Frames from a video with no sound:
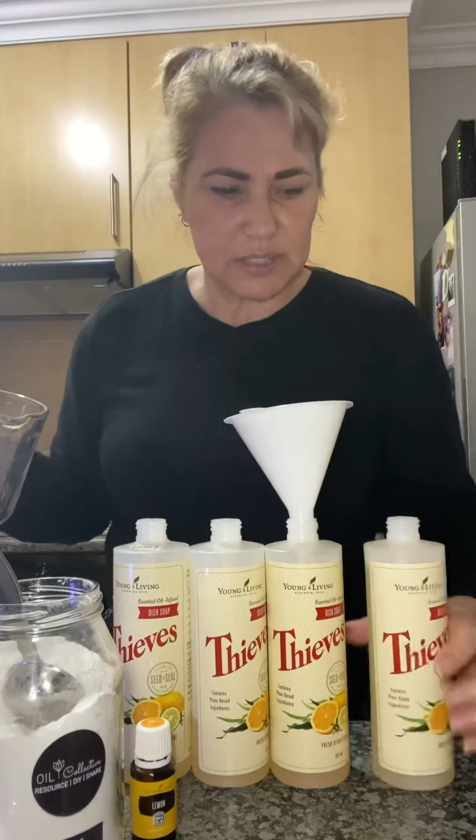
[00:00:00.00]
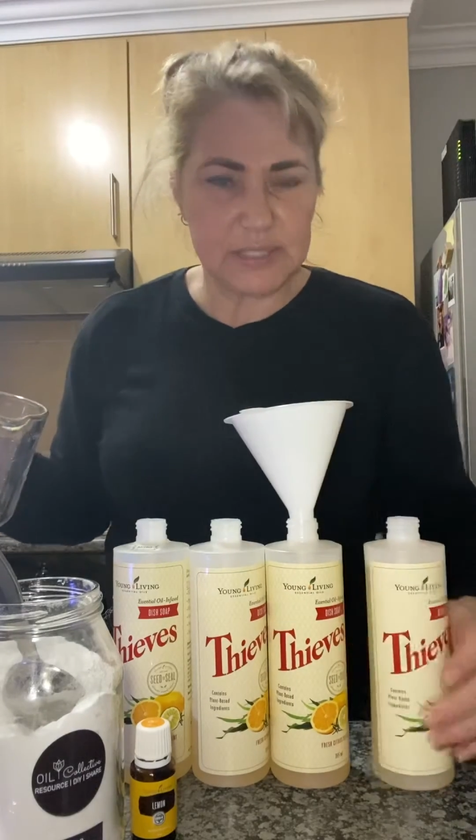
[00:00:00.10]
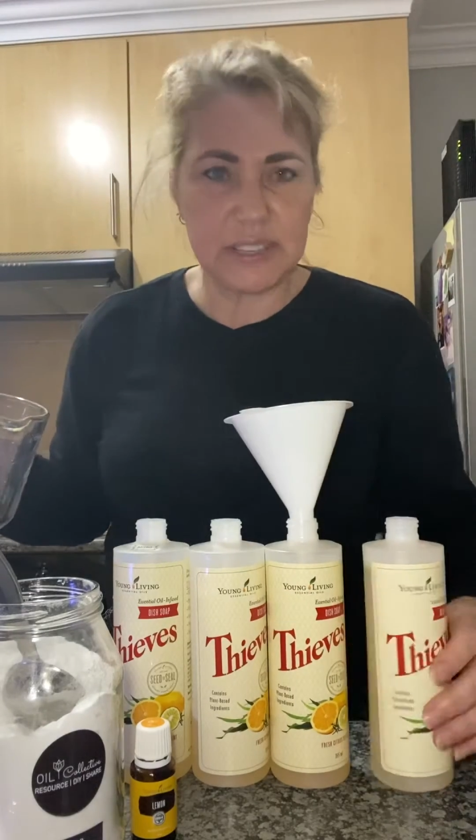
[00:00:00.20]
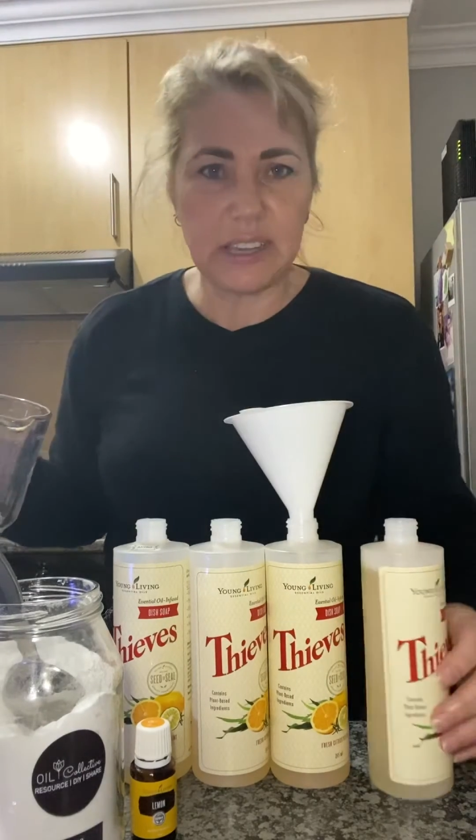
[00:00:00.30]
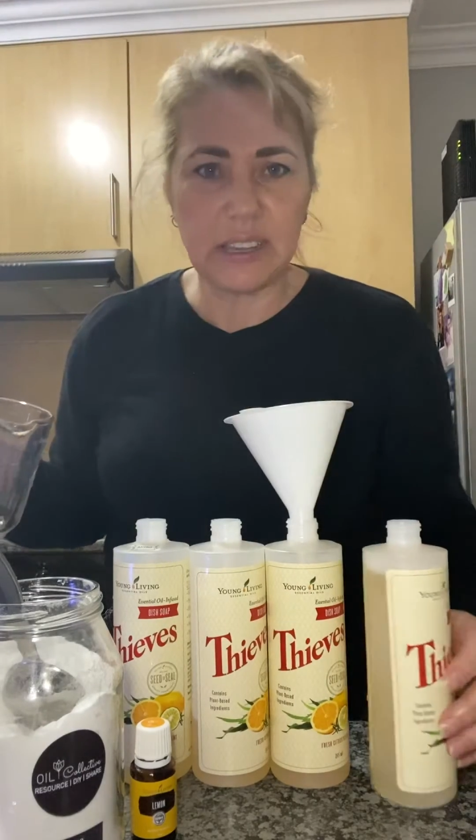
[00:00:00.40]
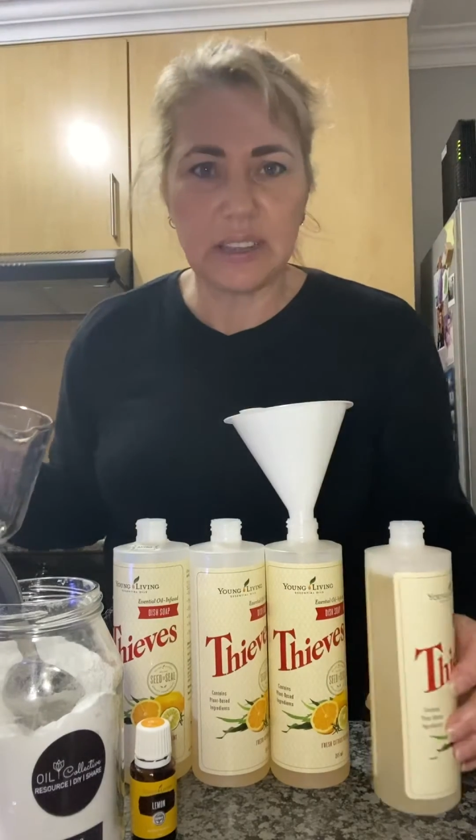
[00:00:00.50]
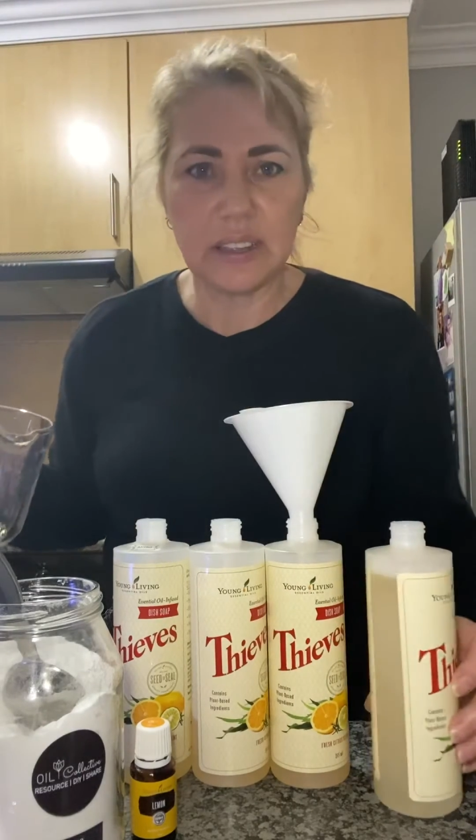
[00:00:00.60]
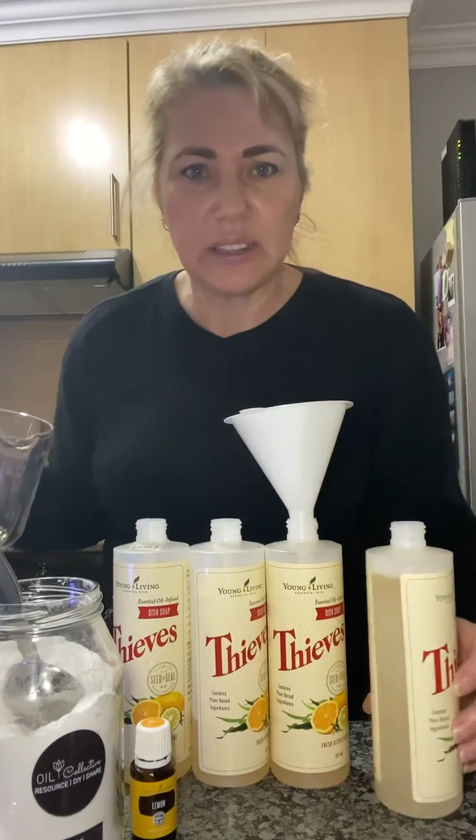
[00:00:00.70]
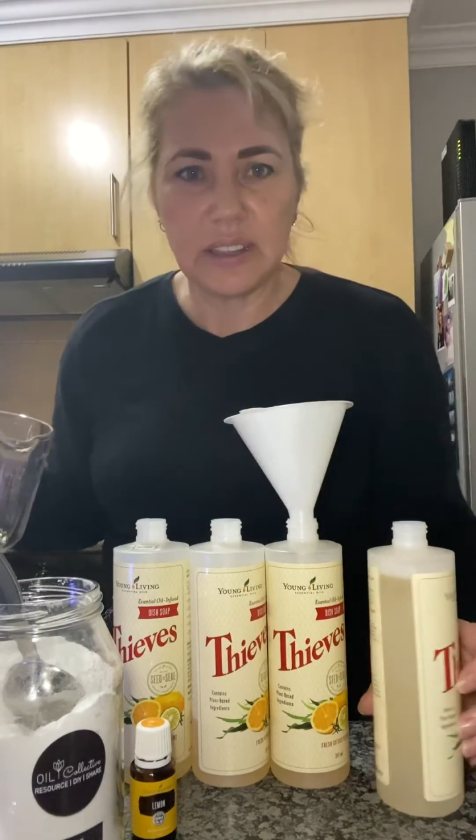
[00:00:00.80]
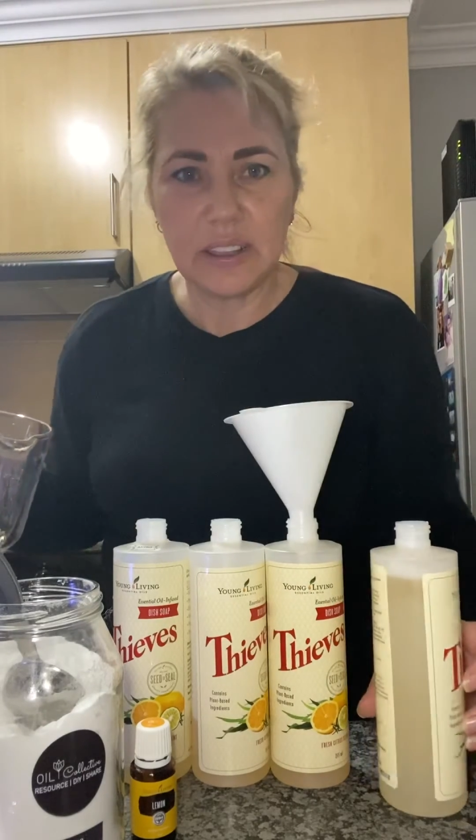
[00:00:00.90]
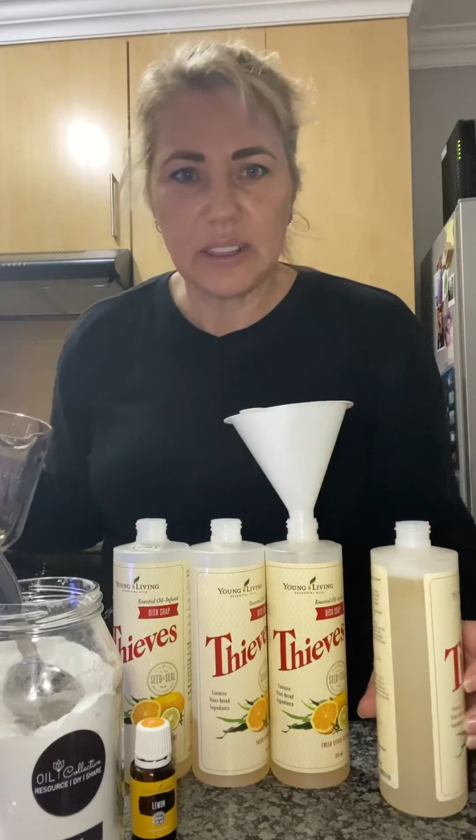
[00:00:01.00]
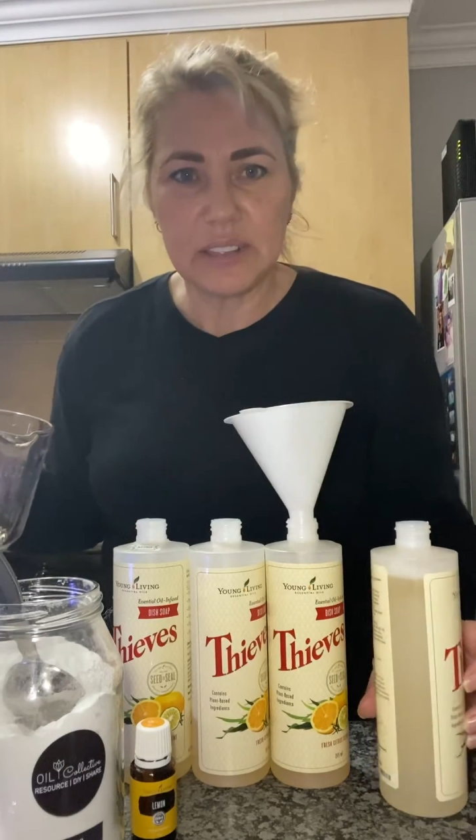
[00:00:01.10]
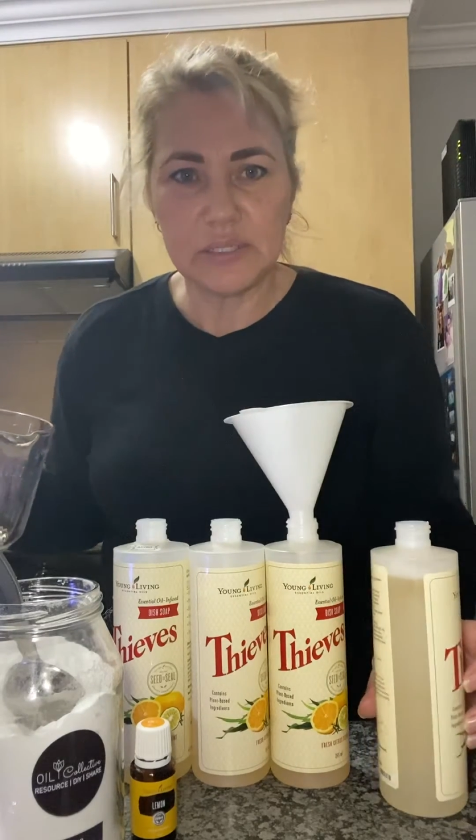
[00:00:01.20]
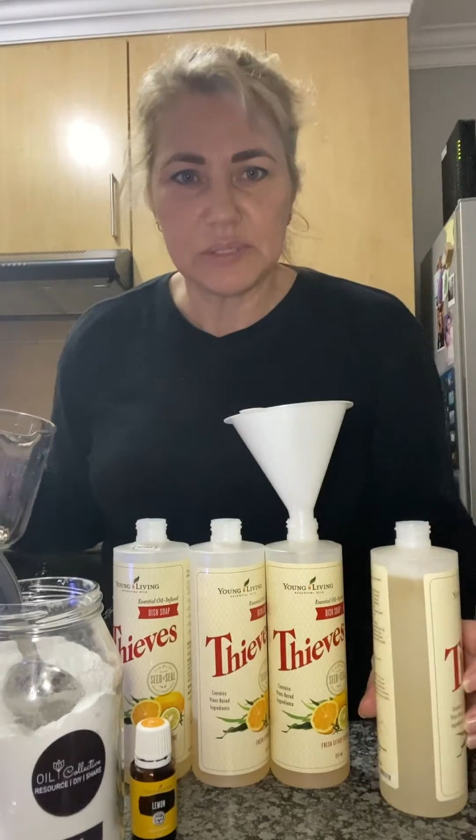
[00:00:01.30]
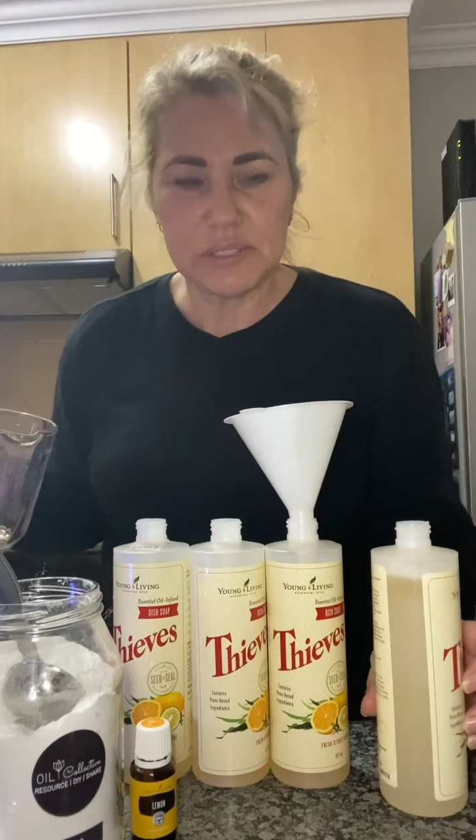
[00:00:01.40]
see,
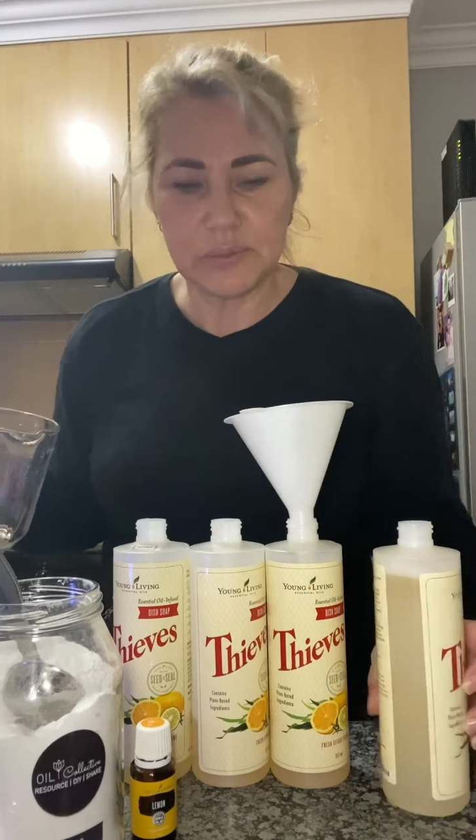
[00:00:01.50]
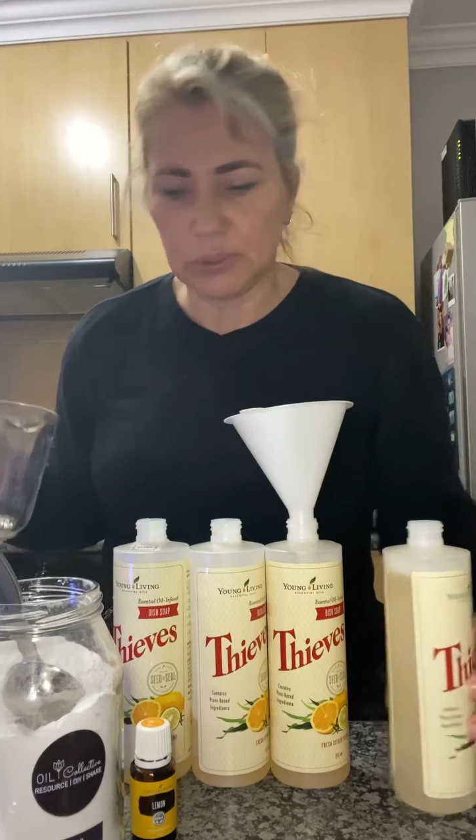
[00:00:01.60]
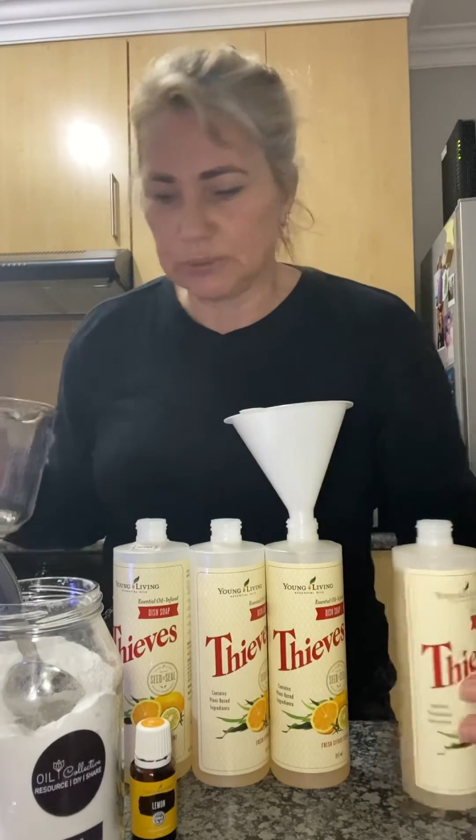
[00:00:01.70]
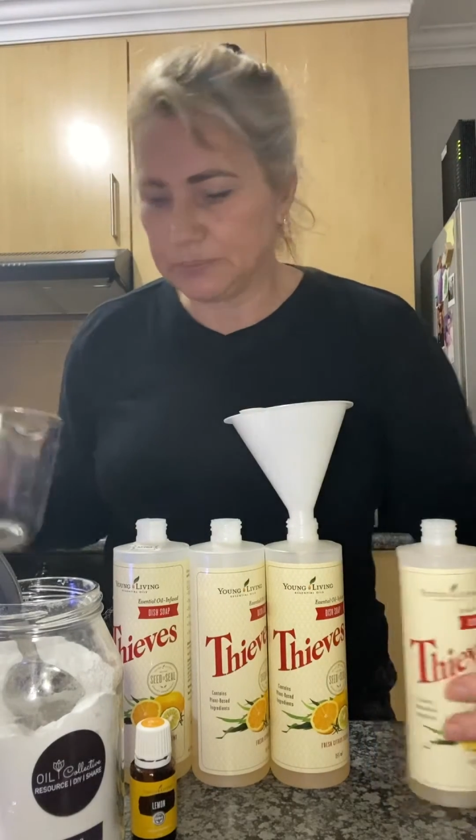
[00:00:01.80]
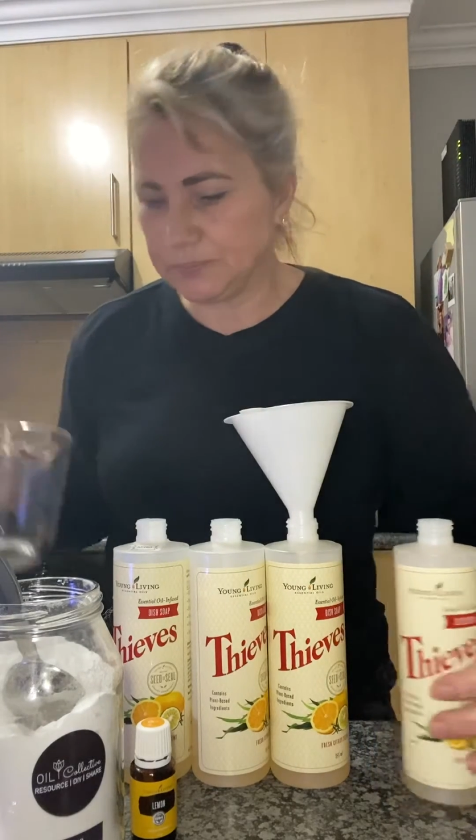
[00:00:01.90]
that one's full.